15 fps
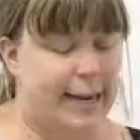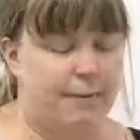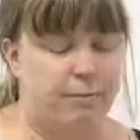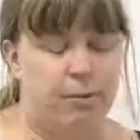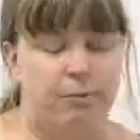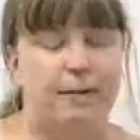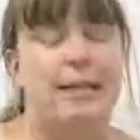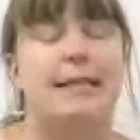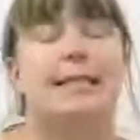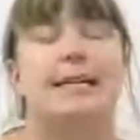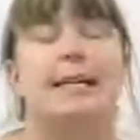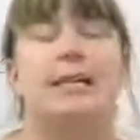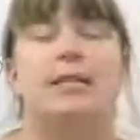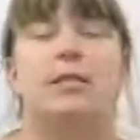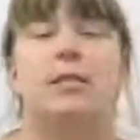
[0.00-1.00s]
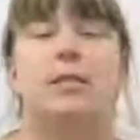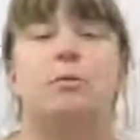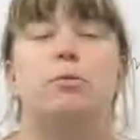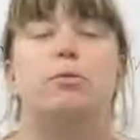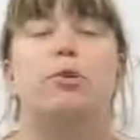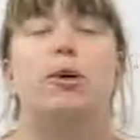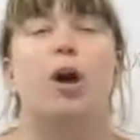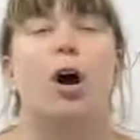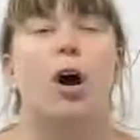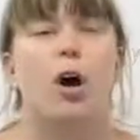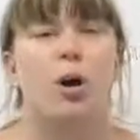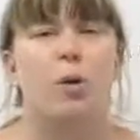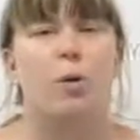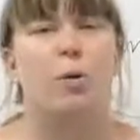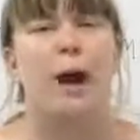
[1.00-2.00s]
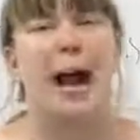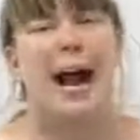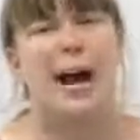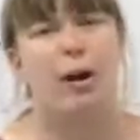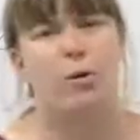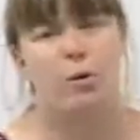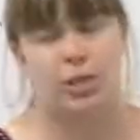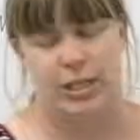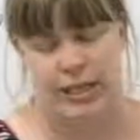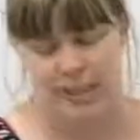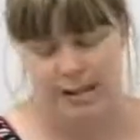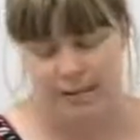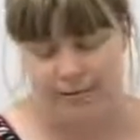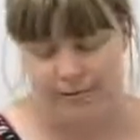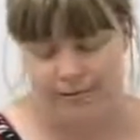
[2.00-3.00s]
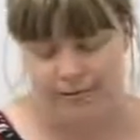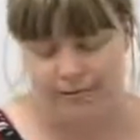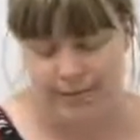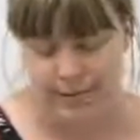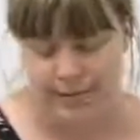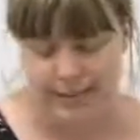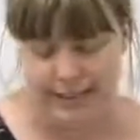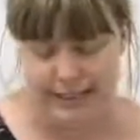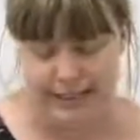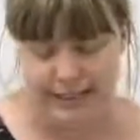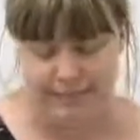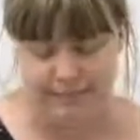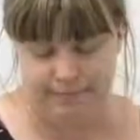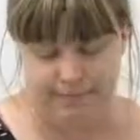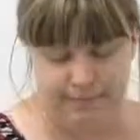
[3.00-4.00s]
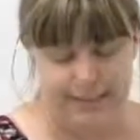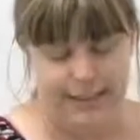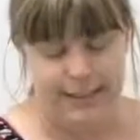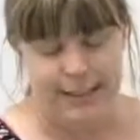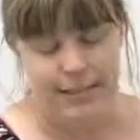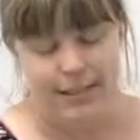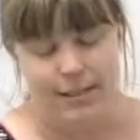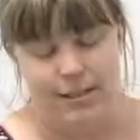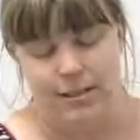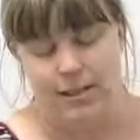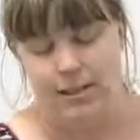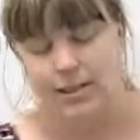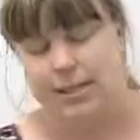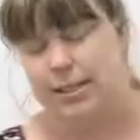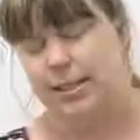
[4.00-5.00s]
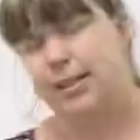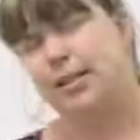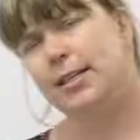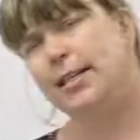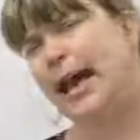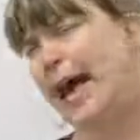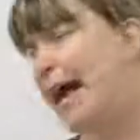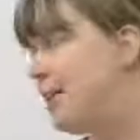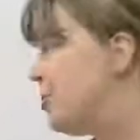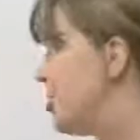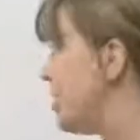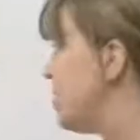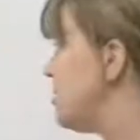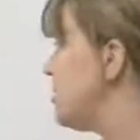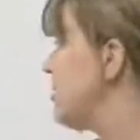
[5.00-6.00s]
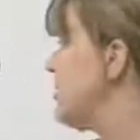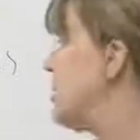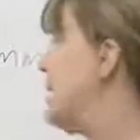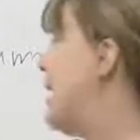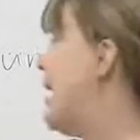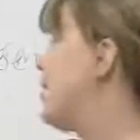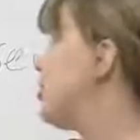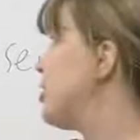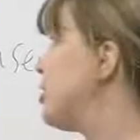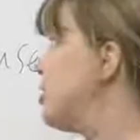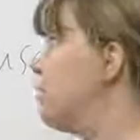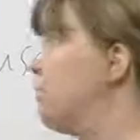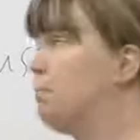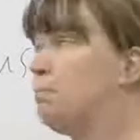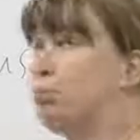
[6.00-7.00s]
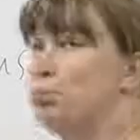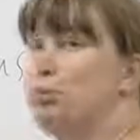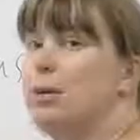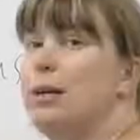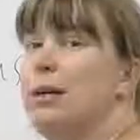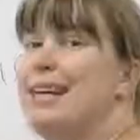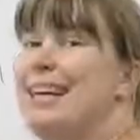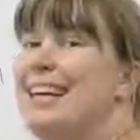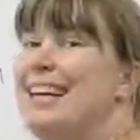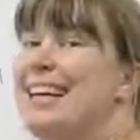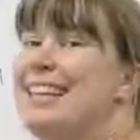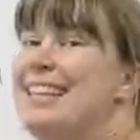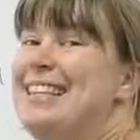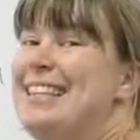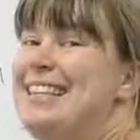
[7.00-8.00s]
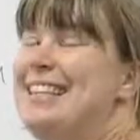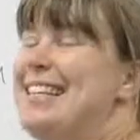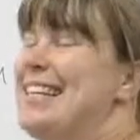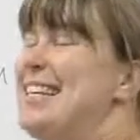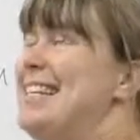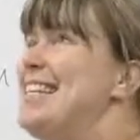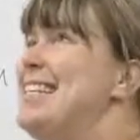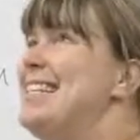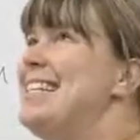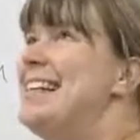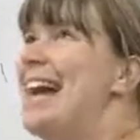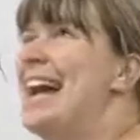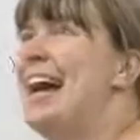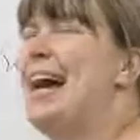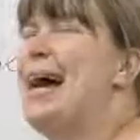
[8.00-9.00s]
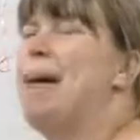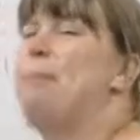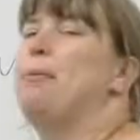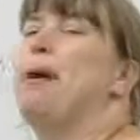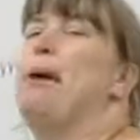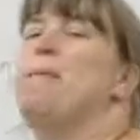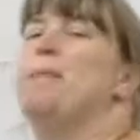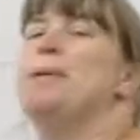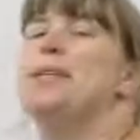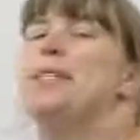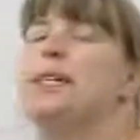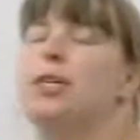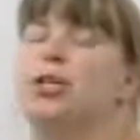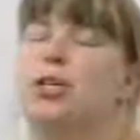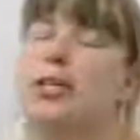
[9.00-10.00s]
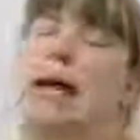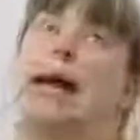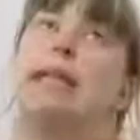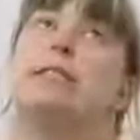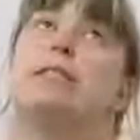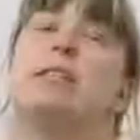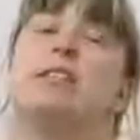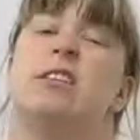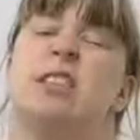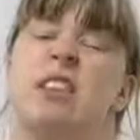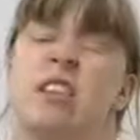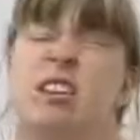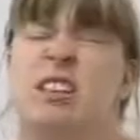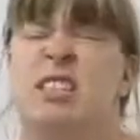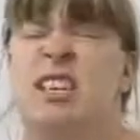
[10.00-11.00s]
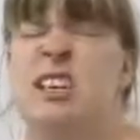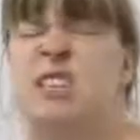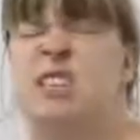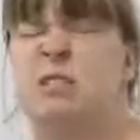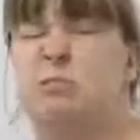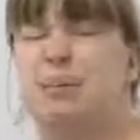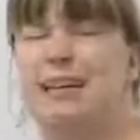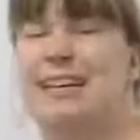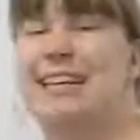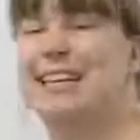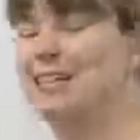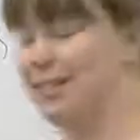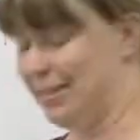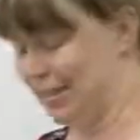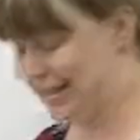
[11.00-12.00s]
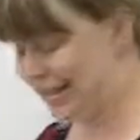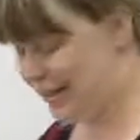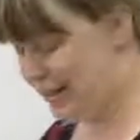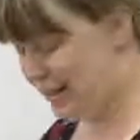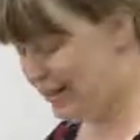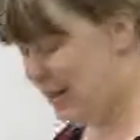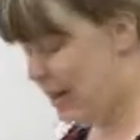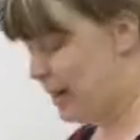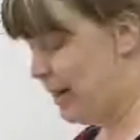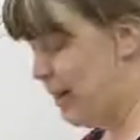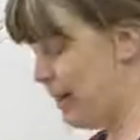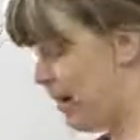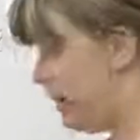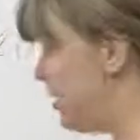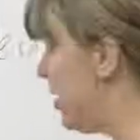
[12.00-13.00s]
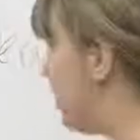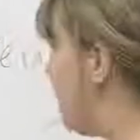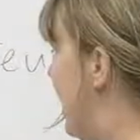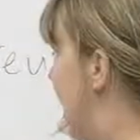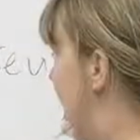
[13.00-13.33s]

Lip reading: name 3 things you go out of. Okay. So this is an adjective, sorry, not an adjective. This is a preposition I did not explain earlier. Go